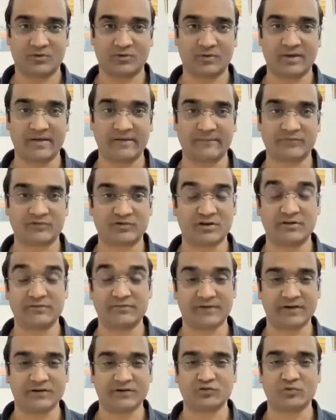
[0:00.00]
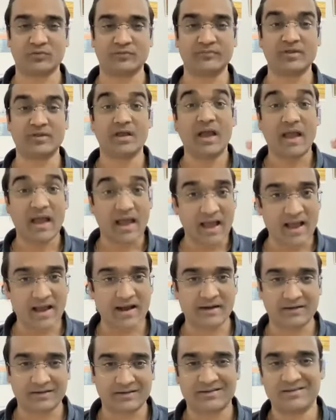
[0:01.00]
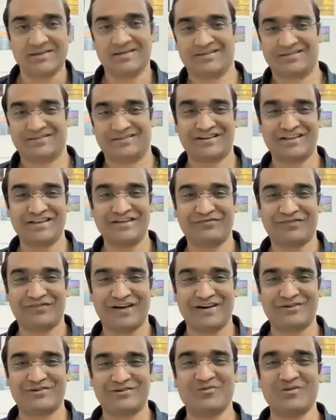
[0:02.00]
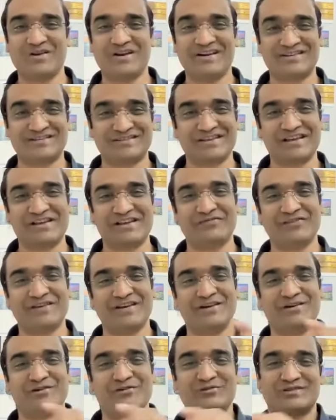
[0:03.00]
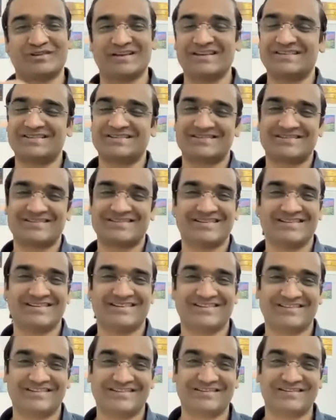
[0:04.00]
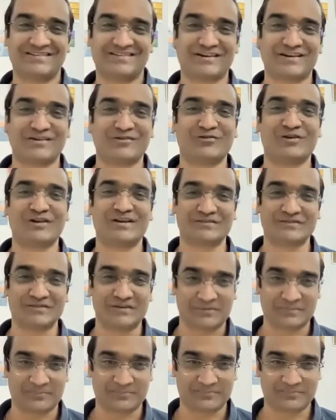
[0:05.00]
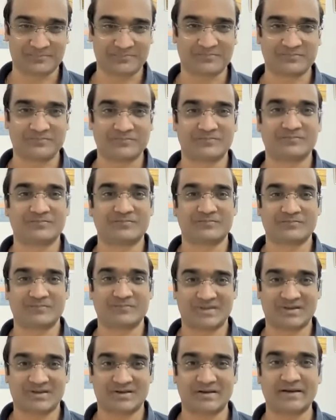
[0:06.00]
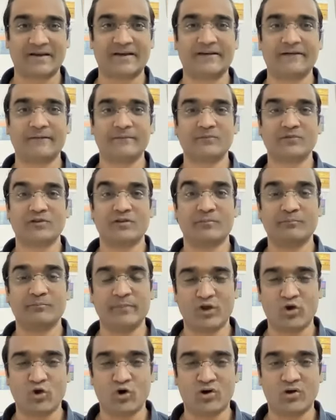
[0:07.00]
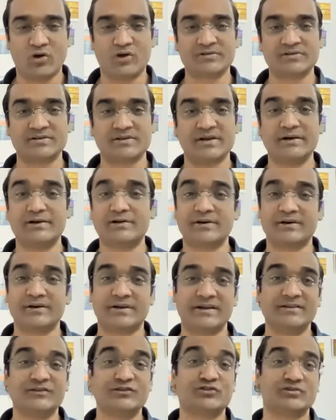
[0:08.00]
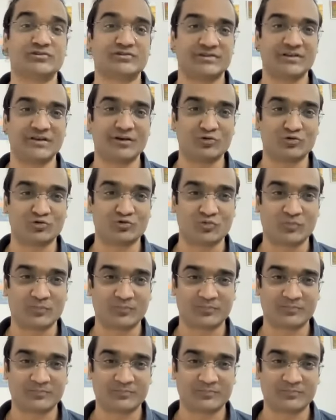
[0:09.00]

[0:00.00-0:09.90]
Okay. 3-5-2. And 3-5-2 itself induces tranquilizer, right? Because it retains CO2,